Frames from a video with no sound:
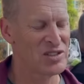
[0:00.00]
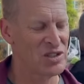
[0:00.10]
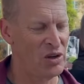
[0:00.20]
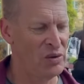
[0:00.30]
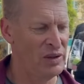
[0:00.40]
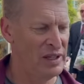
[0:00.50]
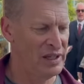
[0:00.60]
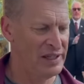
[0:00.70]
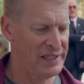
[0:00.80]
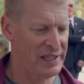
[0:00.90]
So
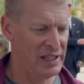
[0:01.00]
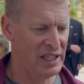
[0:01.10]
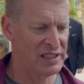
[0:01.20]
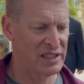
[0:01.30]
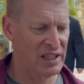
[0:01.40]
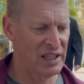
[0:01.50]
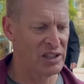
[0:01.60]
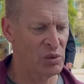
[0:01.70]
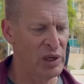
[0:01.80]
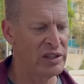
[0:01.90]
I like
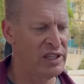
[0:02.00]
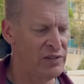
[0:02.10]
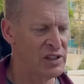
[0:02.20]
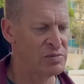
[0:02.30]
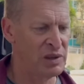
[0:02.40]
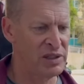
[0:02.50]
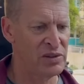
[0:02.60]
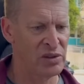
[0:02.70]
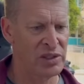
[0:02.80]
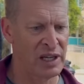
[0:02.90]
the way the defense played
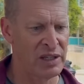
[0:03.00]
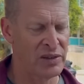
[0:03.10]
third down.